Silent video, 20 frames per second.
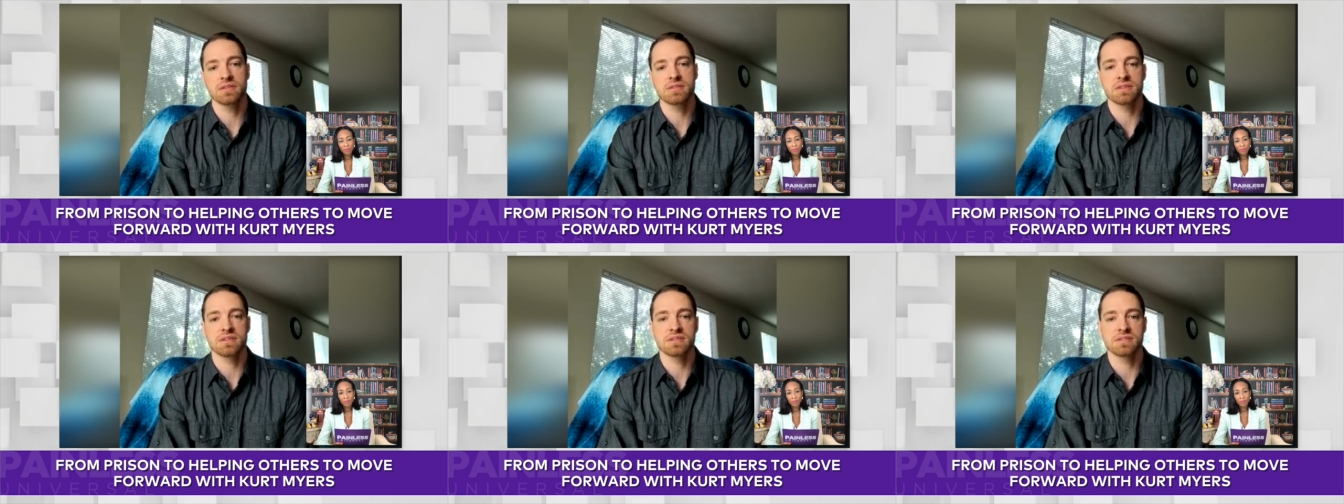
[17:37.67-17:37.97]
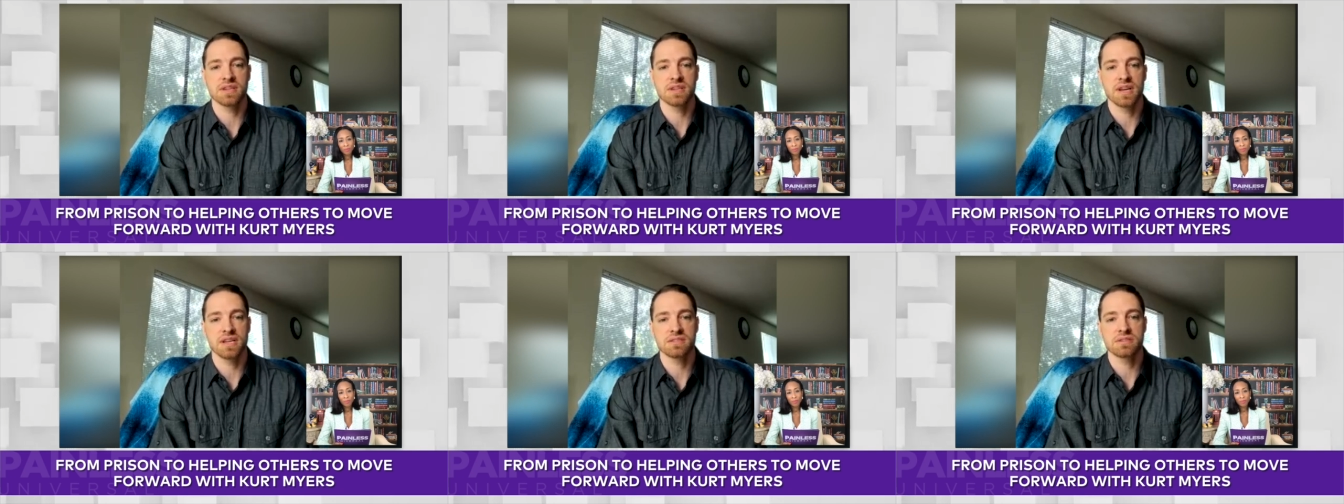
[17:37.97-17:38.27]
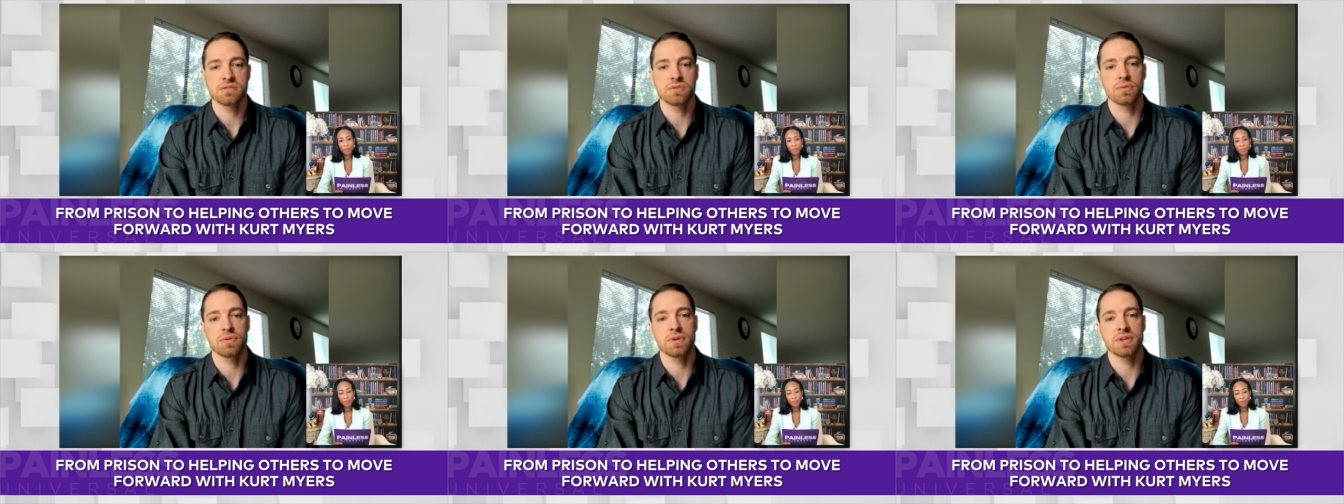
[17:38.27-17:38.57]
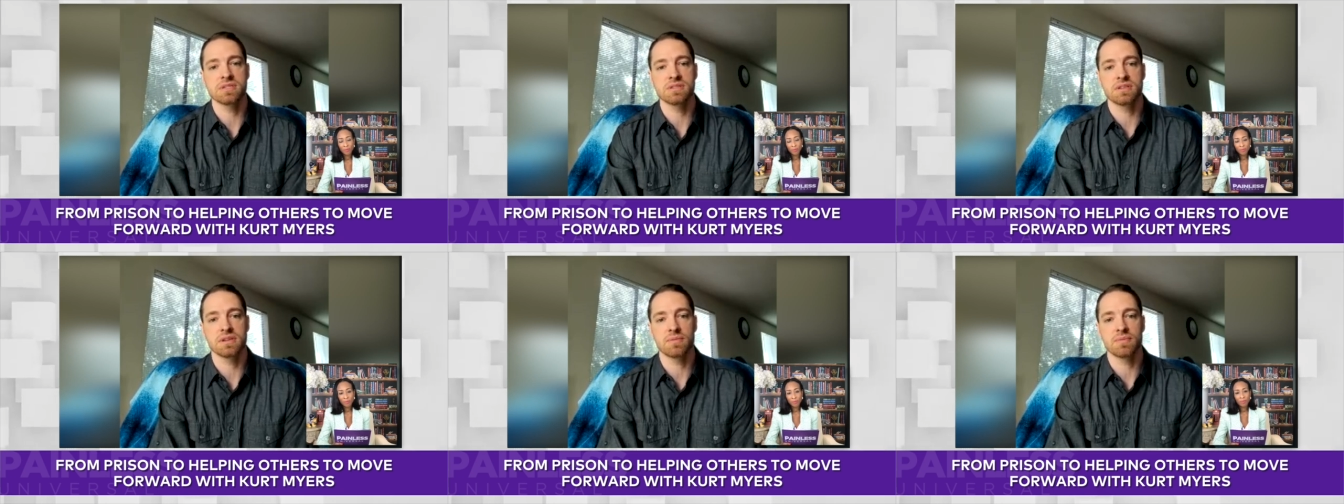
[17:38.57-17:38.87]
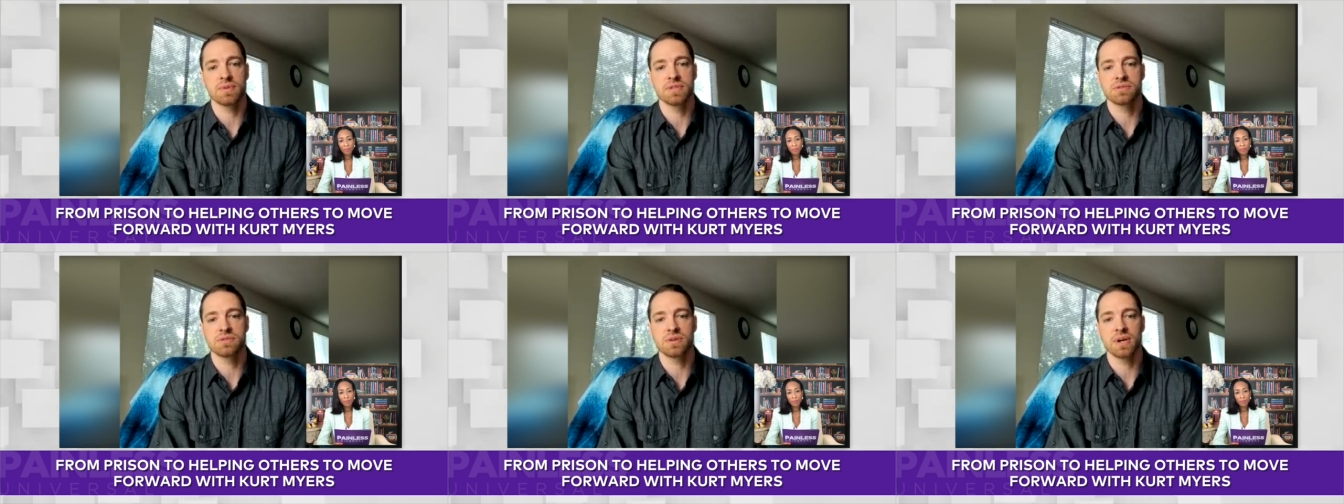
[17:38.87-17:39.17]
success stories that
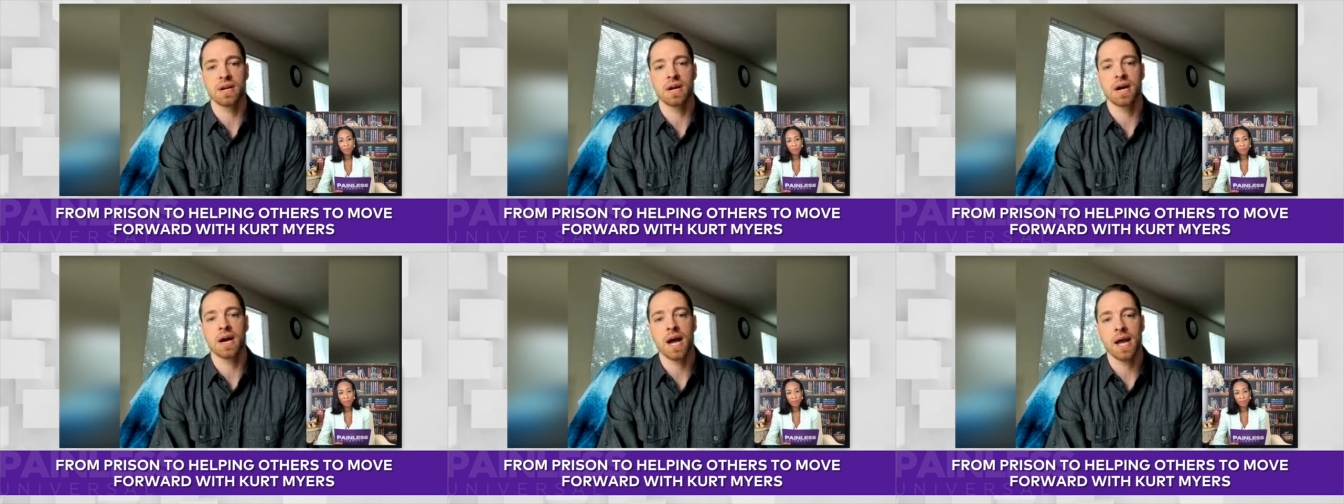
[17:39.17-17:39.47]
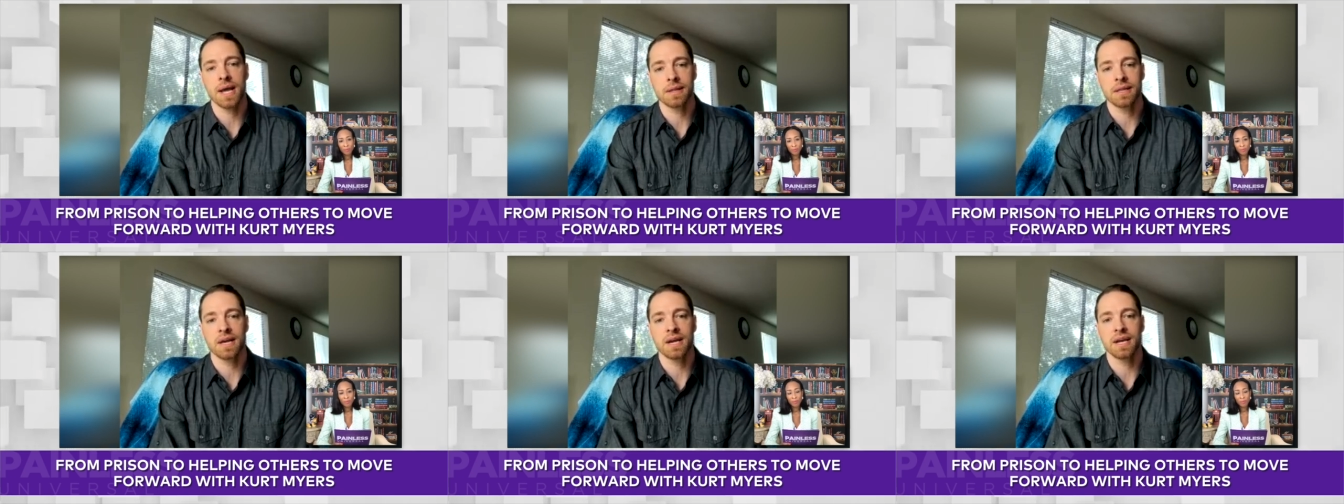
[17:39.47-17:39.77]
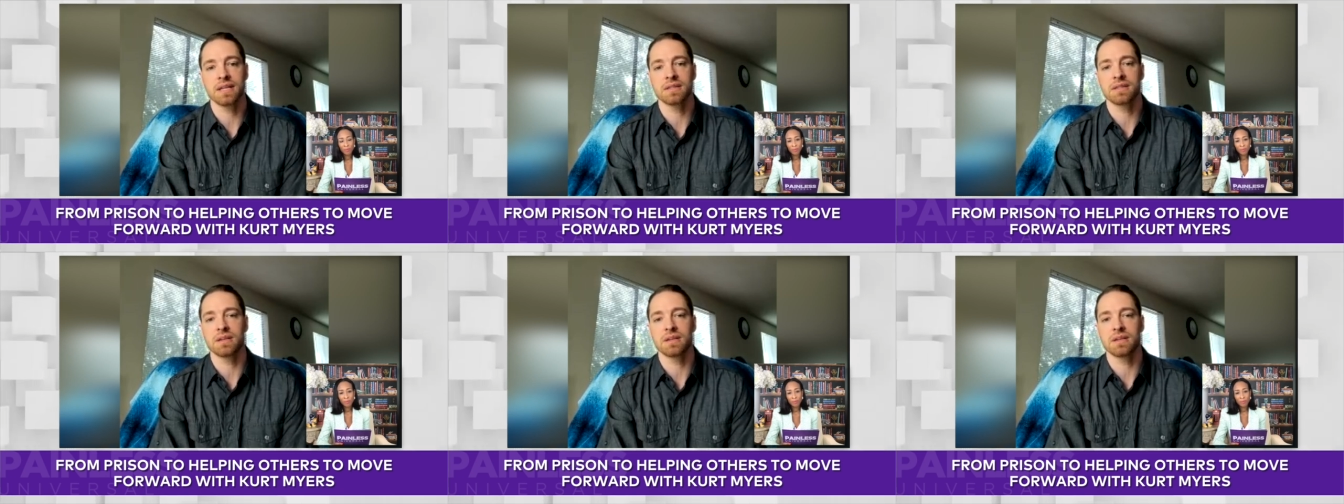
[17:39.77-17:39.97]
we try to highlight,